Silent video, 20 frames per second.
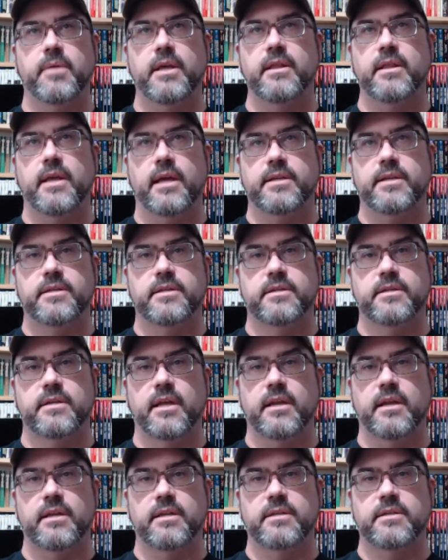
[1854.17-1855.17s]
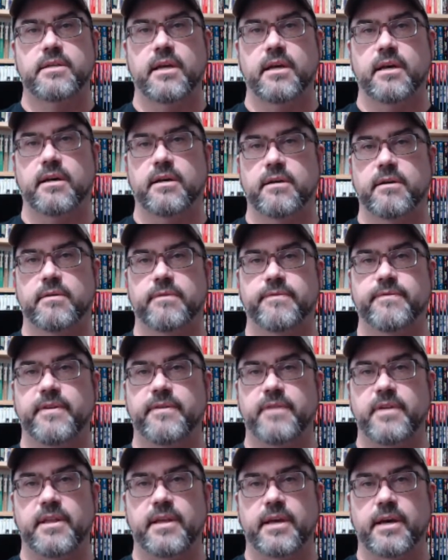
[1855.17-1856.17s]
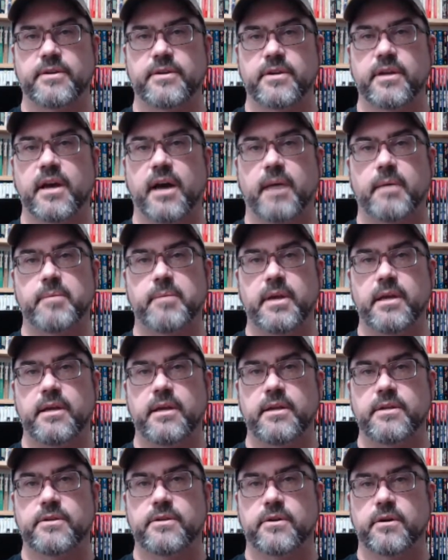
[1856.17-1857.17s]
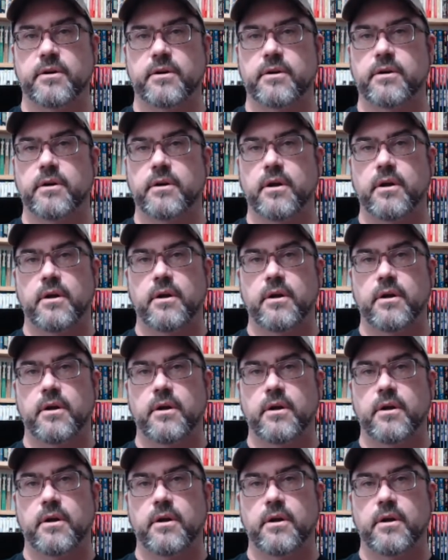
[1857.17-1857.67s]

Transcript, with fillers: something that's going to sell 50,000 copies, or